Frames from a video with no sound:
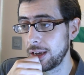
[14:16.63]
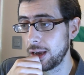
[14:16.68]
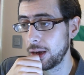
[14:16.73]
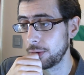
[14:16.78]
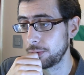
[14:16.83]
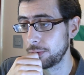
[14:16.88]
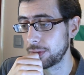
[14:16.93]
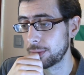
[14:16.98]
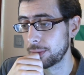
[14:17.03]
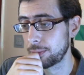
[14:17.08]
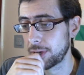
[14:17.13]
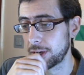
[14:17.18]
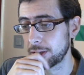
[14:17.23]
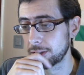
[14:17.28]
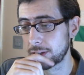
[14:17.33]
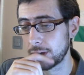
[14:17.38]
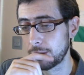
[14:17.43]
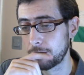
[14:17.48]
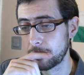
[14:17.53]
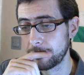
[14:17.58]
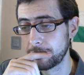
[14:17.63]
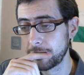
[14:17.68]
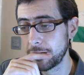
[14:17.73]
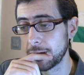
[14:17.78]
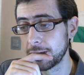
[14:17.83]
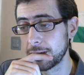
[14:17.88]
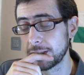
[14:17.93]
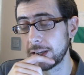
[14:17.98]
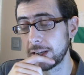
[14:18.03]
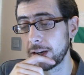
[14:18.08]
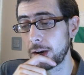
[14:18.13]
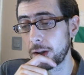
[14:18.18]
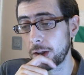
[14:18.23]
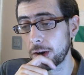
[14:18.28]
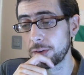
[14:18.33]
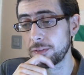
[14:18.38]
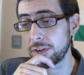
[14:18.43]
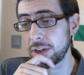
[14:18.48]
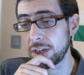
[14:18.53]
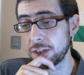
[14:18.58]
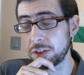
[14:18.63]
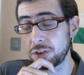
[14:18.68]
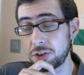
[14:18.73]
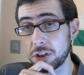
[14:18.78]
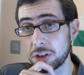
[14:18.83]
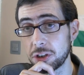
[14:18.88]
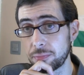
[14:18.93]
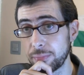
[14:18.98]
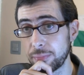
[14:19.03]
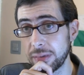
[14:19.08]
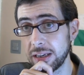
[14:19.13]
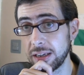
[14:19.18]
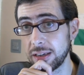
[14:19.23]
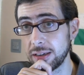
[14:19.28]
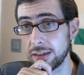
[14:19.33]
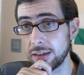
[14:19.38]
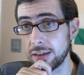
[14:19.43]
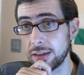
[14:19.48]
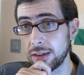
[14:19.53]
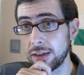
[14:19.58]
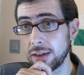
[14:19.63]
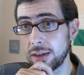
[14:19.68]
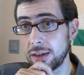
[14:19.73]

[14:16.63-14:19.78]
over the past couple of years, and a lot of it has just been